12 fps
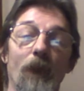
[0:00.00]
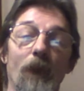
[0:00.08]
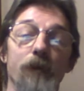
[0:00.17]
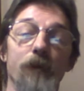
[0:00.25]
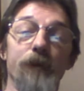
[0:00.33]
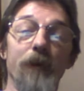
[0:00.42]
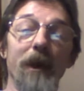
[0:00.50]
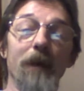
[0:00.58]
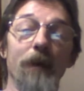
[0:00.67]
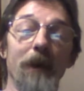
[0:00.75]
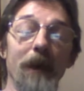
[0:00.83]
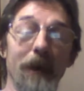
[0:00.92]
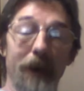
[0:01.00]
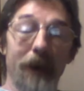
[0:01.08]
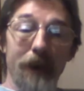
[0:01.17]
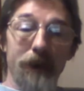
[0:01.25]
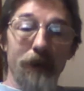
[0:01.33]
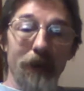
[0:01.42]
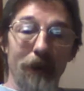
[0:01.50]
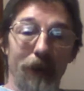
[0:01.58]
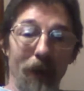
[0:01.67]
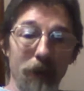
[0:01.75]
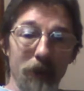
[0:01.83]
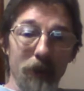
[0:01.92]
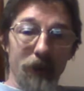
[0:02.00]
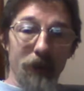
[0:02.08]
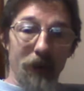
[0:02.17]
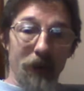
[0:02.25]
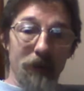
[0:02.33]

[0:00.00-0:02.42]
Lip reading: Sweetie, we need to get you with a publisher.